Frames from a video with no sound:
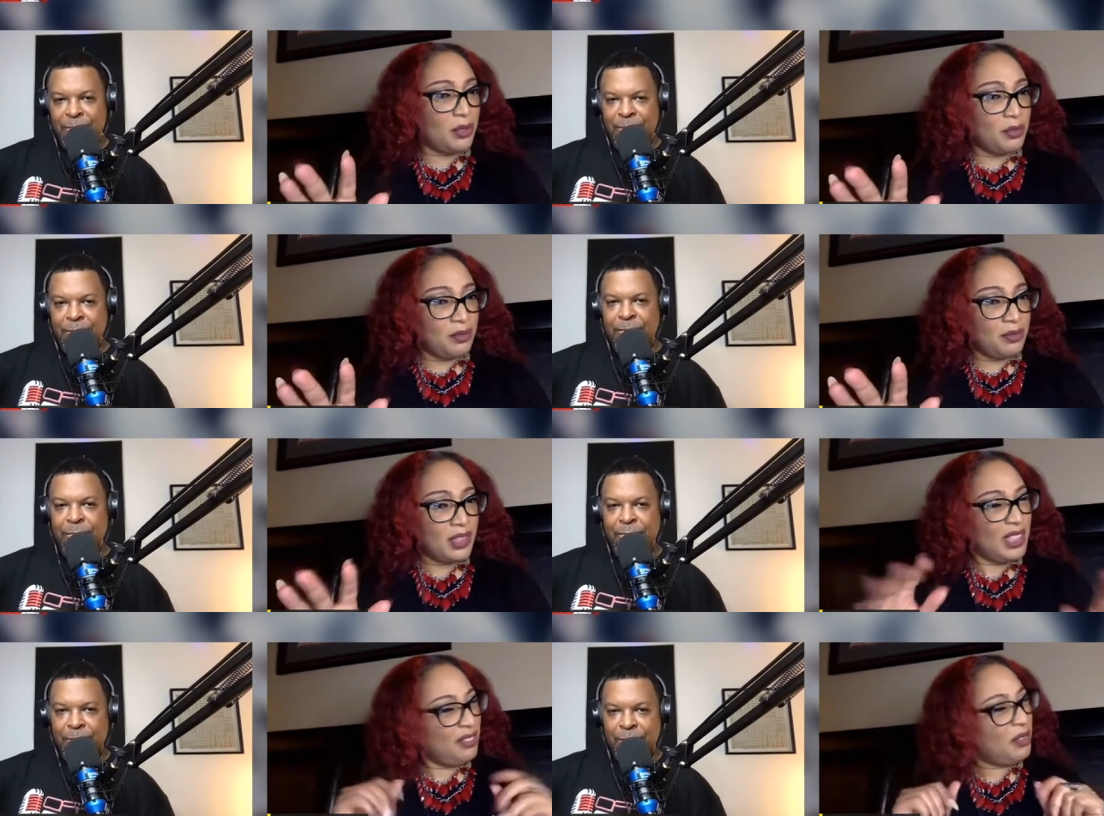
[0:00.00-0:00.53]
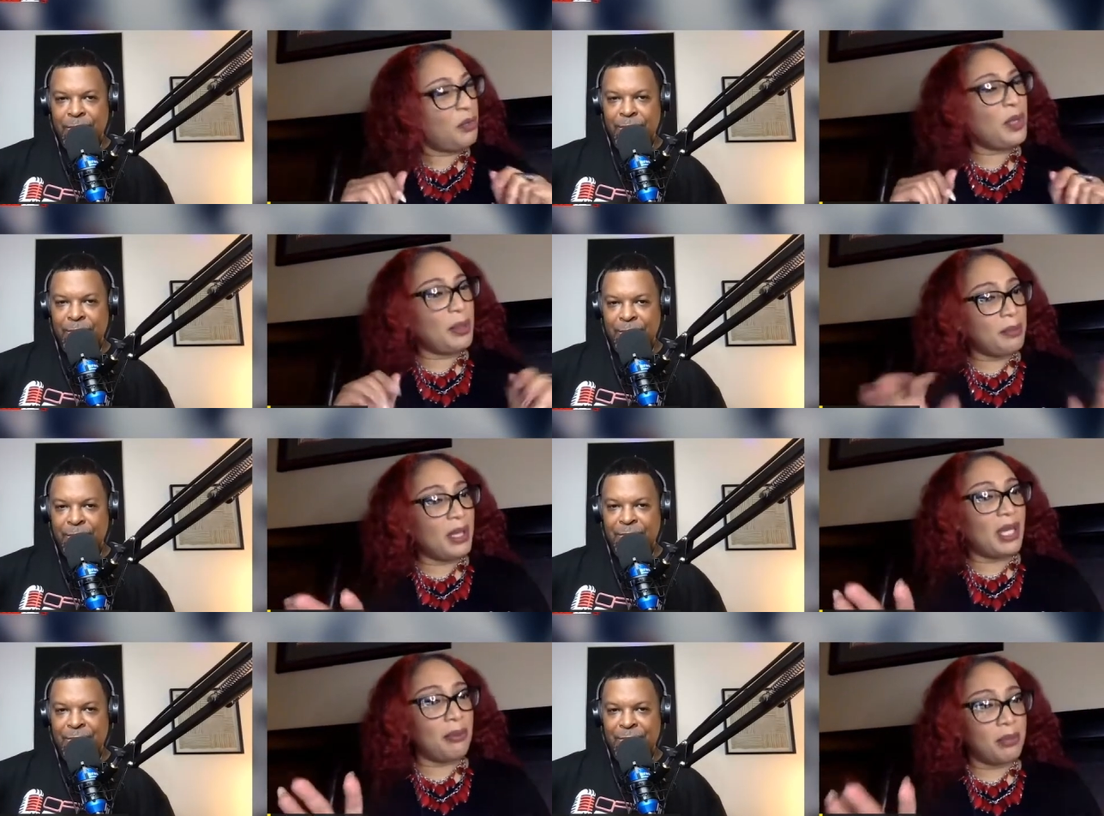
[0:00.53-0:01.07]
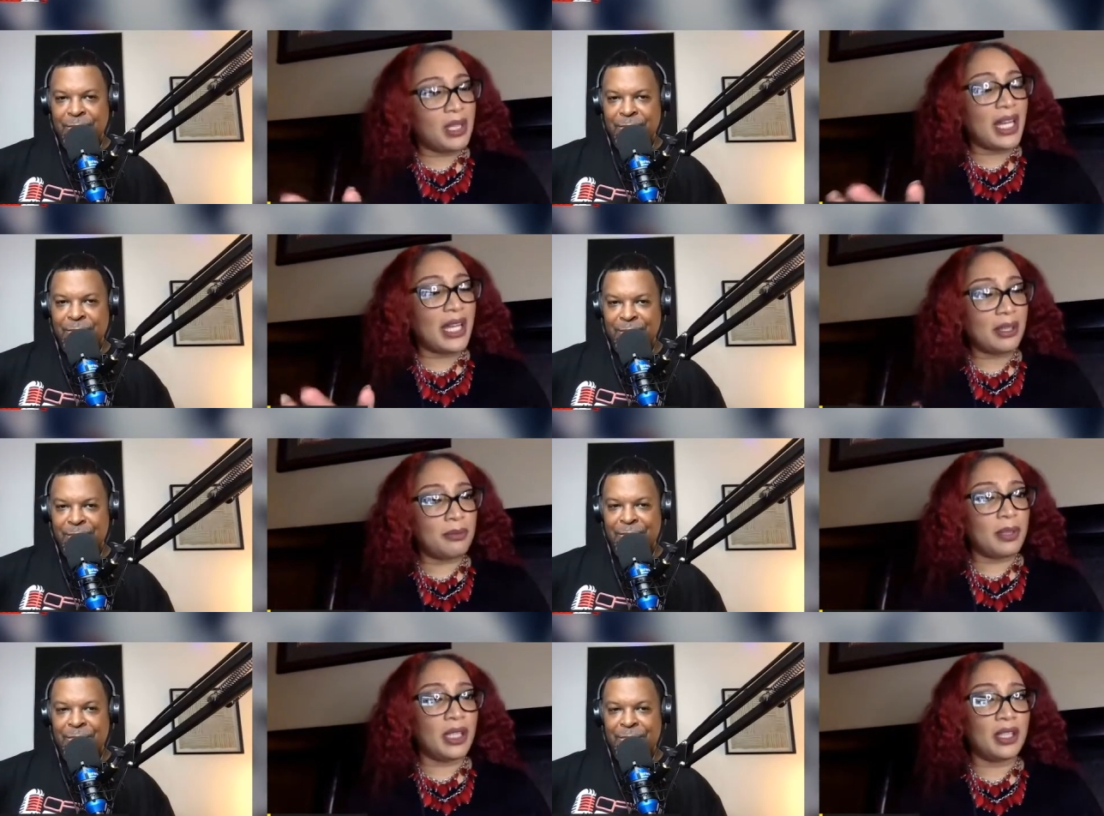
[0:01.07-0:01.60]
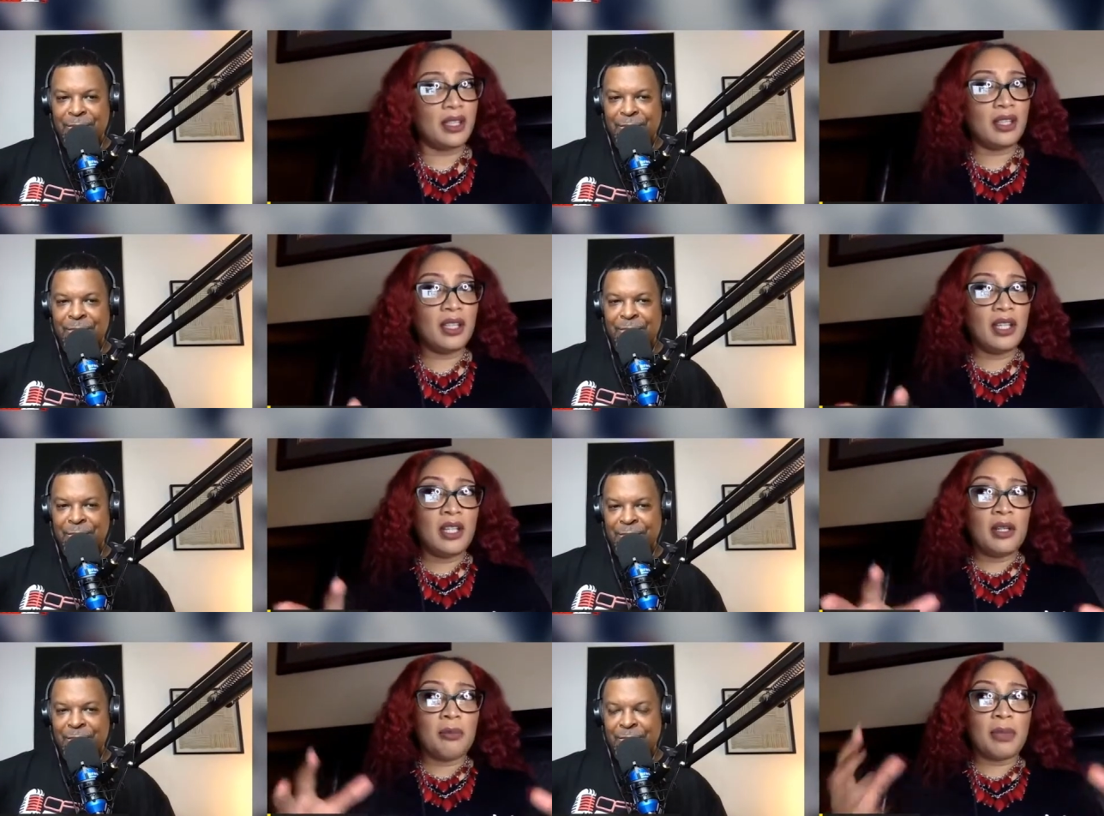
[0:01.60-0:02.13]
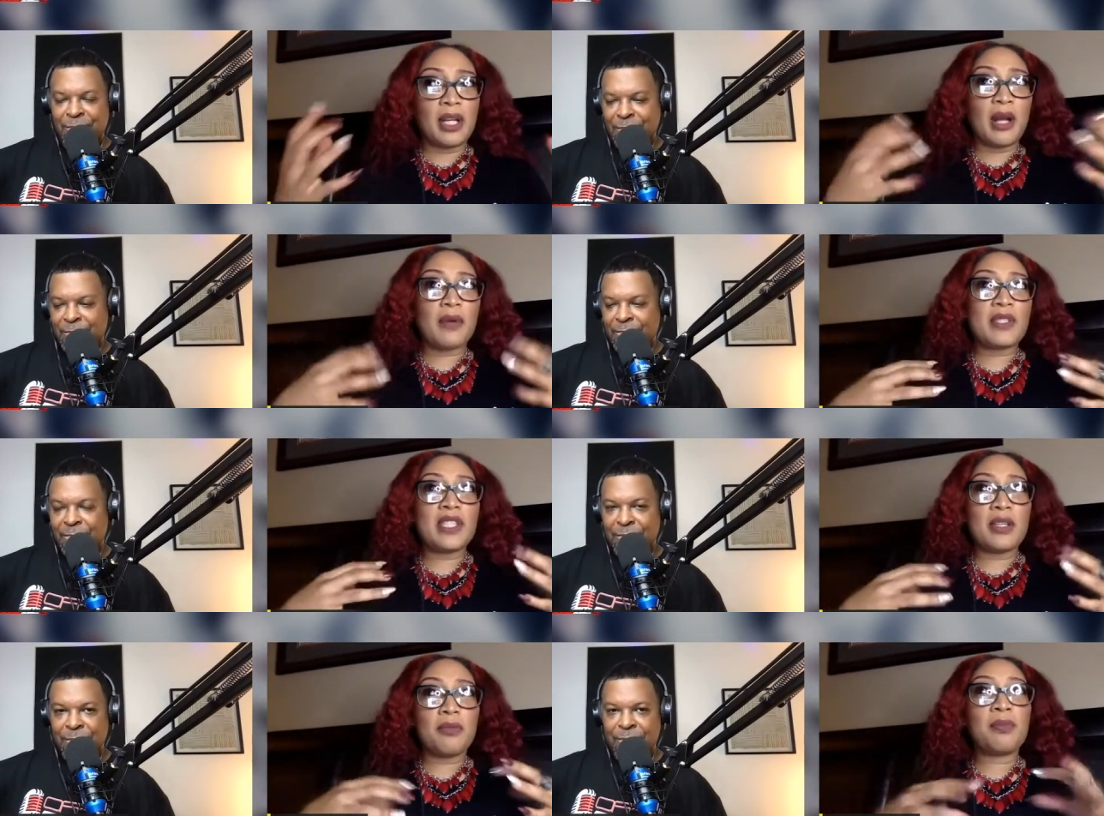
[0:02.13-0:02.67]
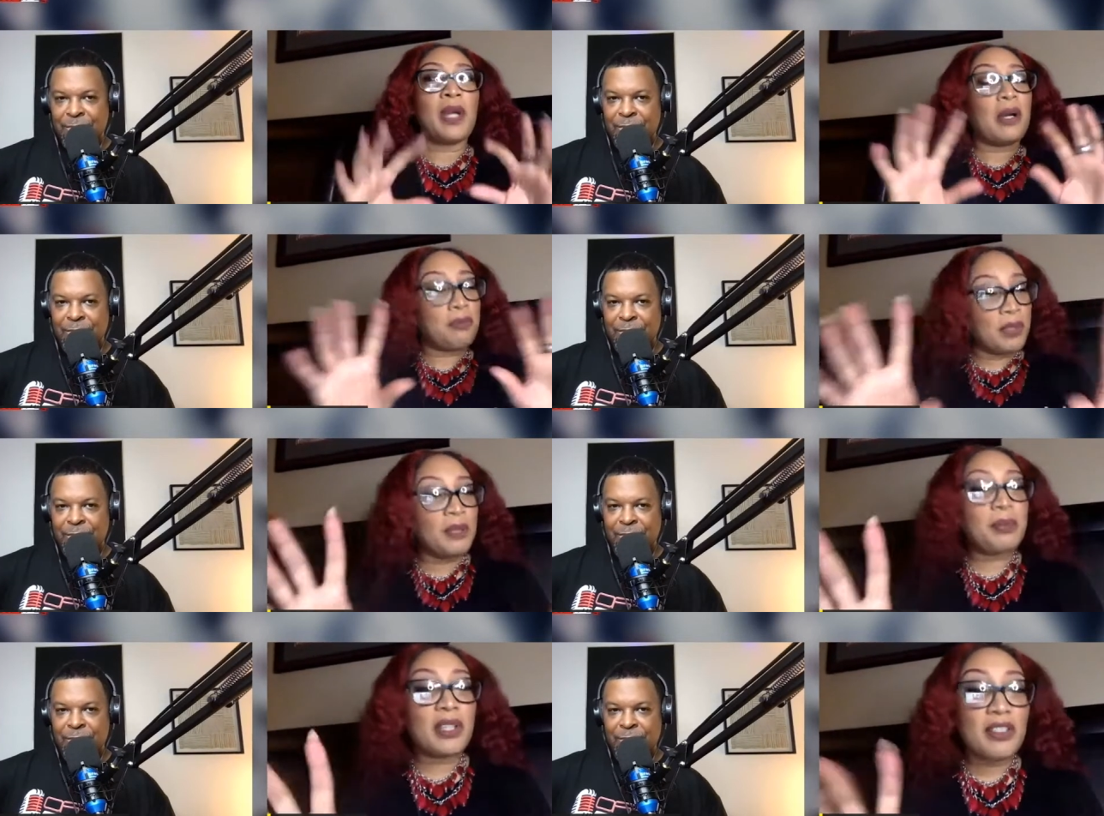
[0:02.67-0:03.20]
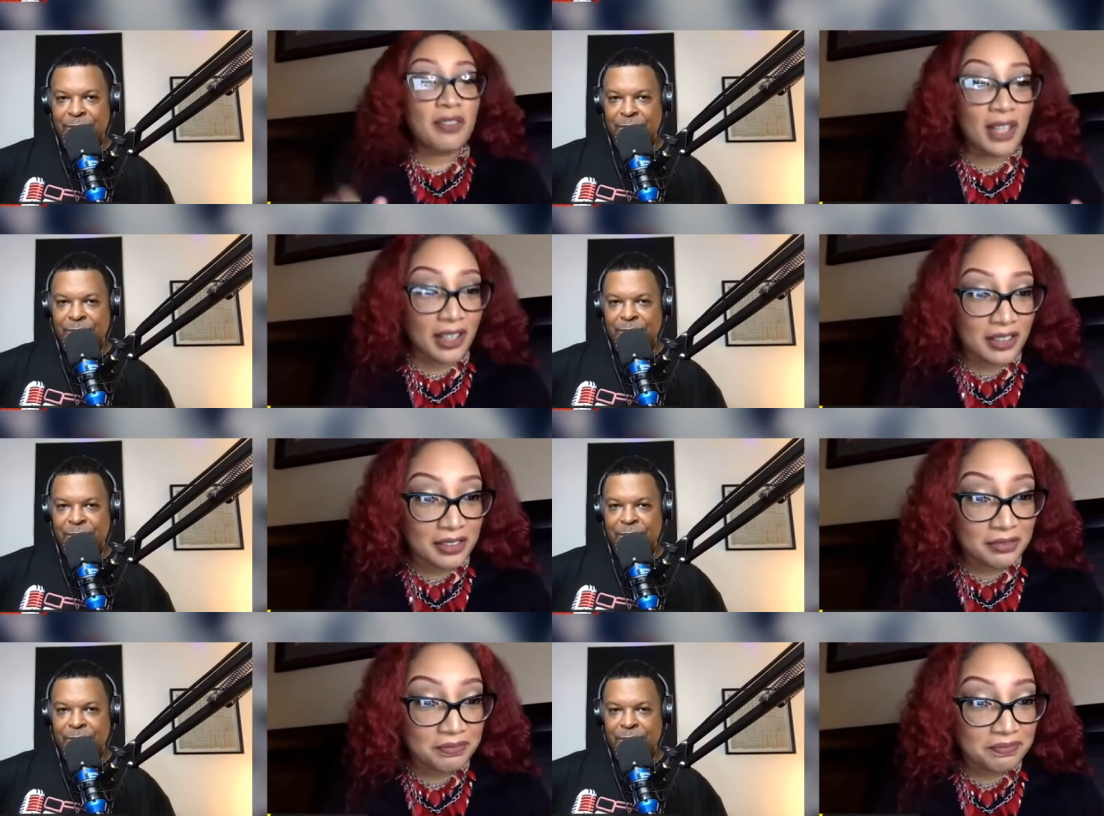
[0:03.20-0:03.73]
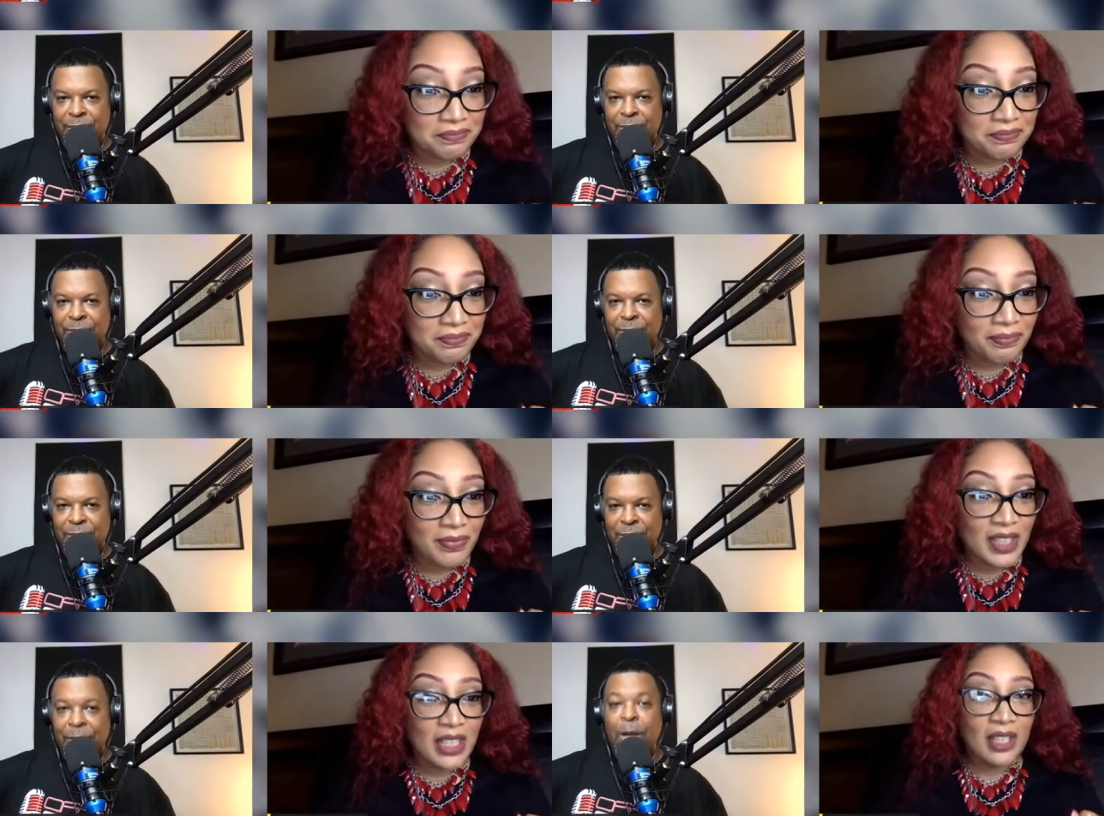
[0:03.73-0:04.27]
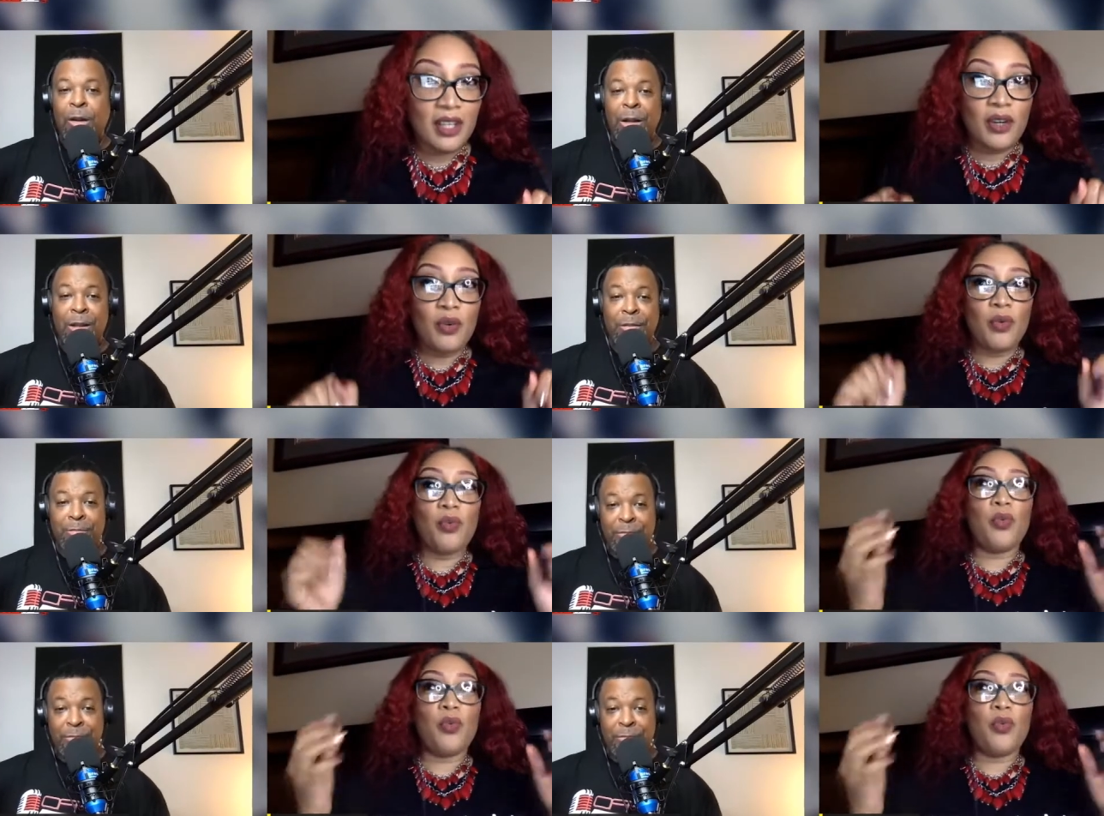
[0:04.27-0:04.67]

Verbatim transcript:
Speaker 1: know, even with men, black men, but I would say people of color, Okay.